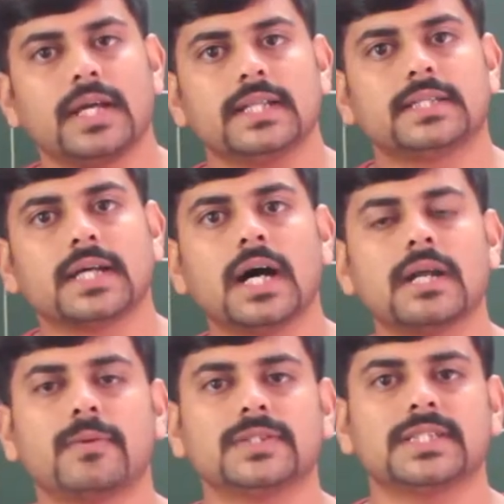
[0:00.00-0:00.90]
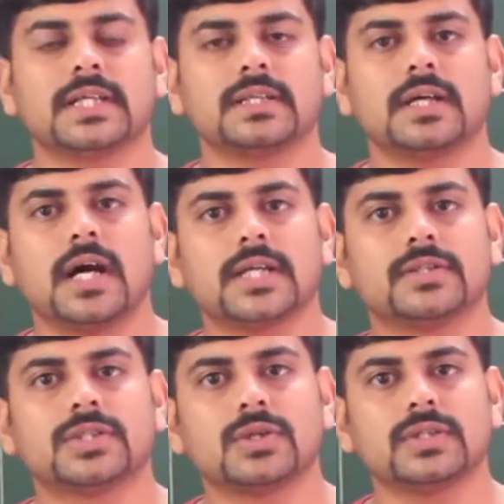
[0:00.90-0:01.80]
In the third position, I
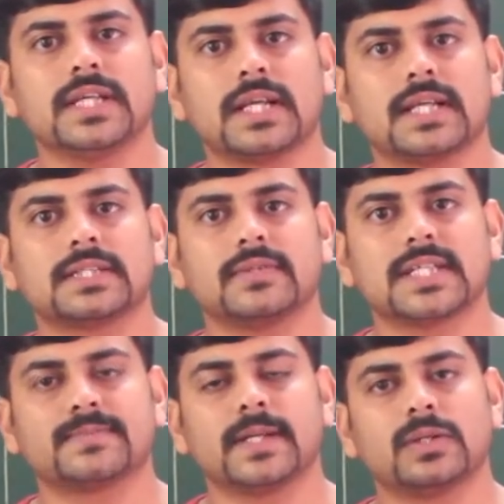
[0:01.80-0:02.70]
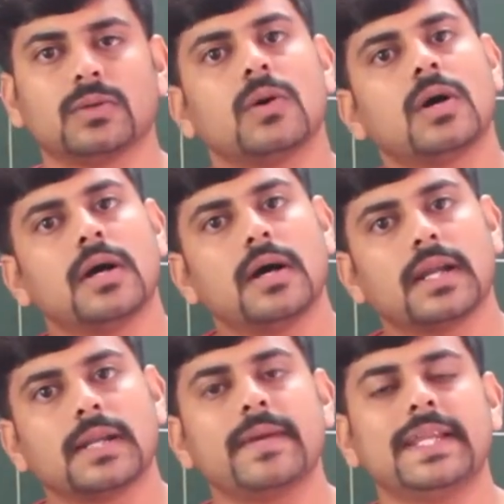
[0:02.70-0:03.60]
should show the inclination with respect to
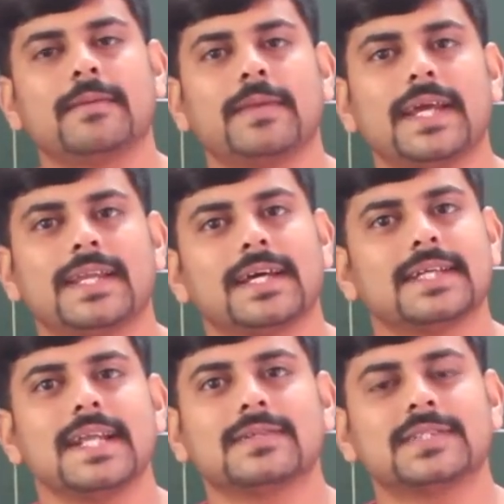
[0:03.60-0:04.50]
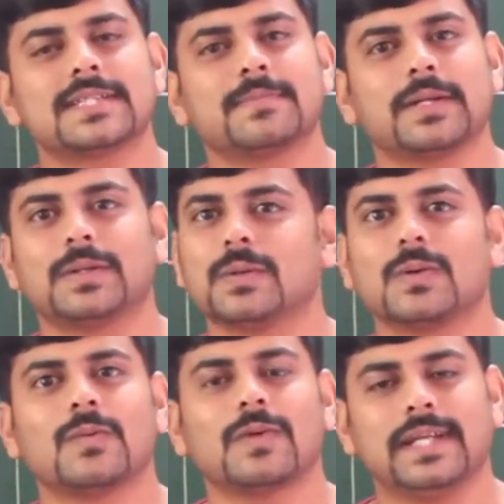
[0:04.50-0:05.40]
remaining plane, that is with respect to
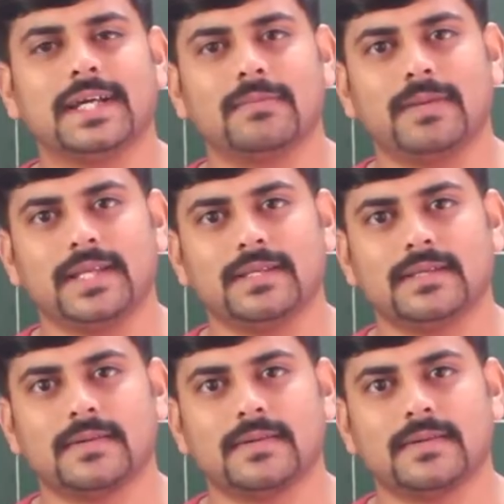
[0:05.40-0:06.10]
vertical plane.